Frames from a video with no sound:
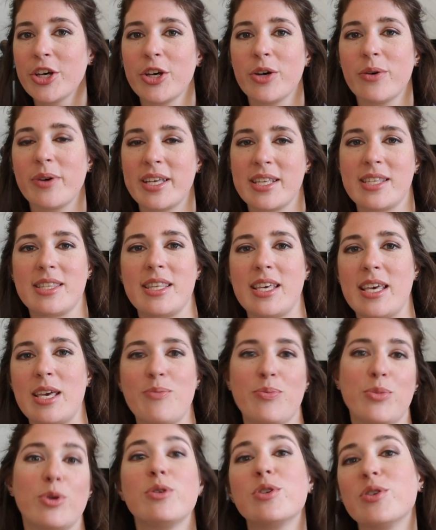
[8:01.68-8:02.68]
who is
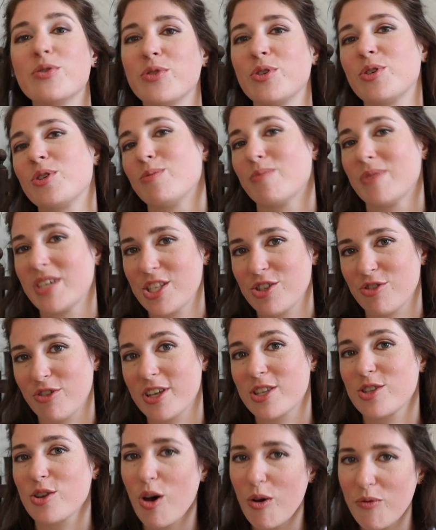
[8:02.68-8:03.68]
the beautiful
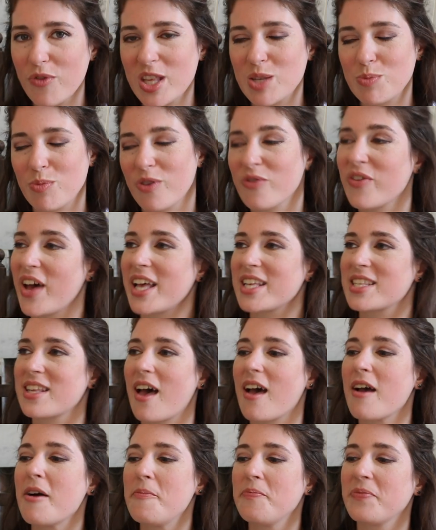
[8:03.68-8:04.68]
mistress of this
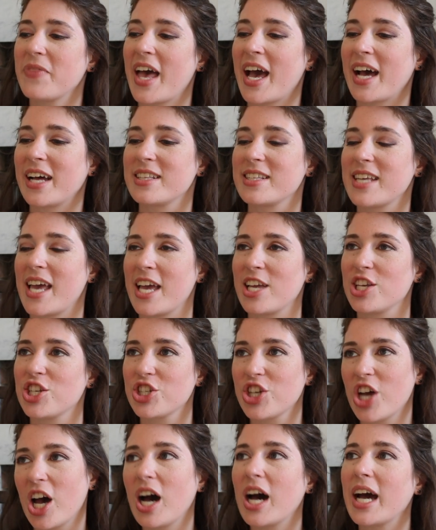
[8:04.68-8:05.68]
professor, and a
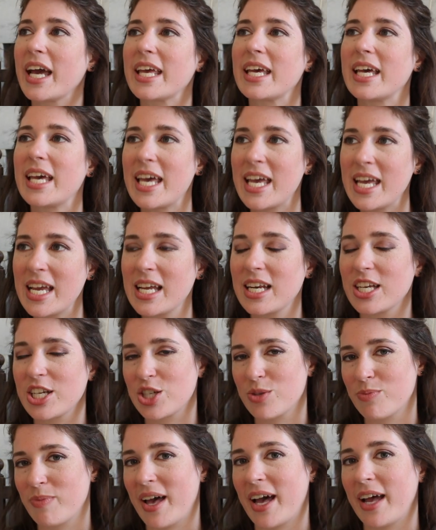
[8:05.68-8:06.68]
shy
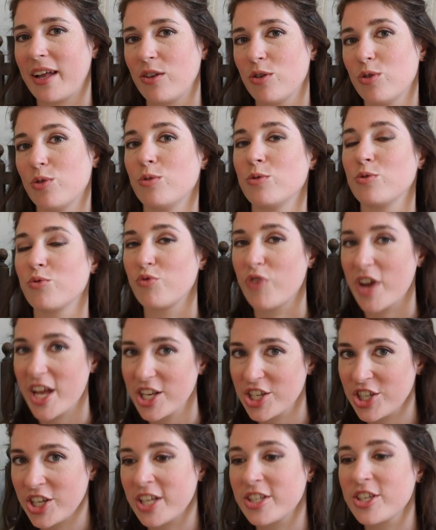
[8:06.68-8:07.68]
English man called
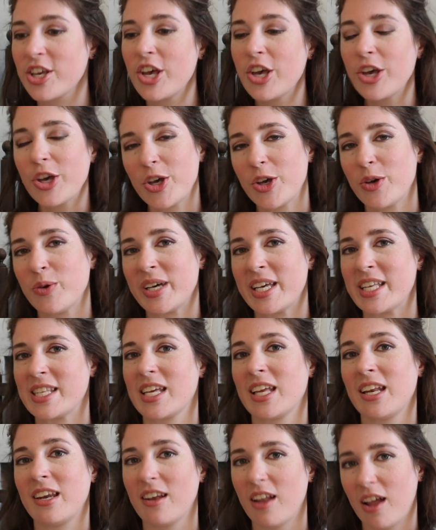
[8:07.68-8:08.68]
Richard, who is
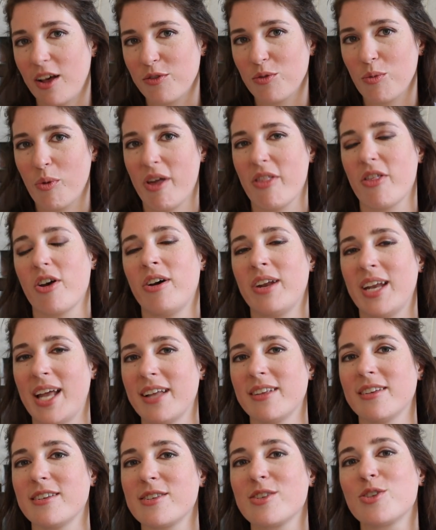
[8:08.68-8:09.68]
in love with
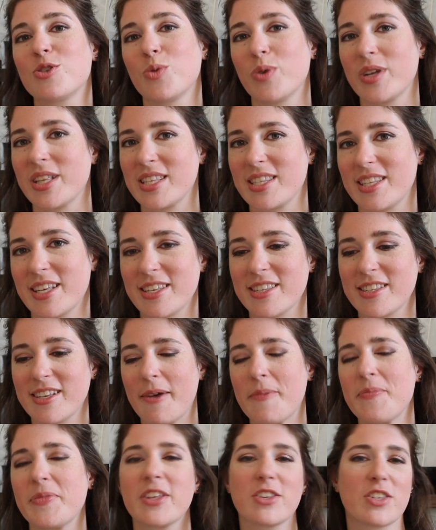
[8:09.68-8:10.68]
Alana's twin
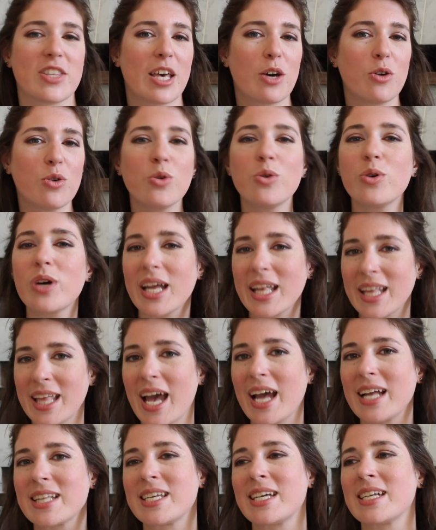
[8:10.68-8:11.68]
sister. So they're all
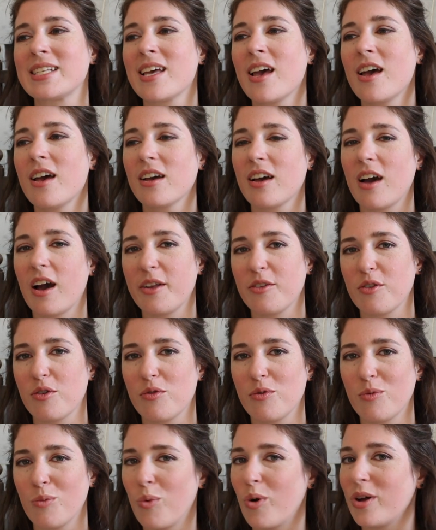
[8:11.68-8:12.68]
connected, kind
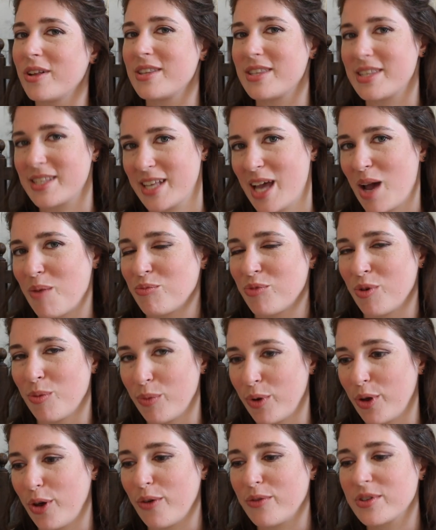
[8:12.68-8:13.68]
of one step
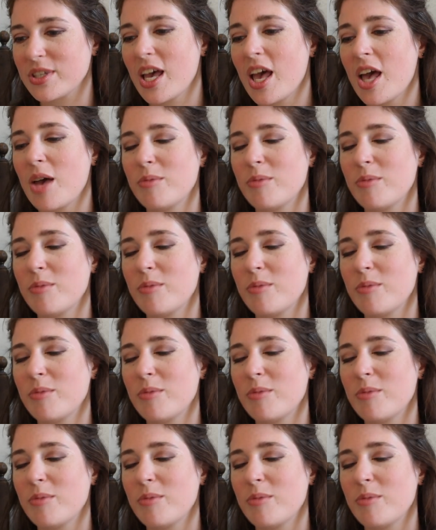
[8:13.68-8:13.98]
removed,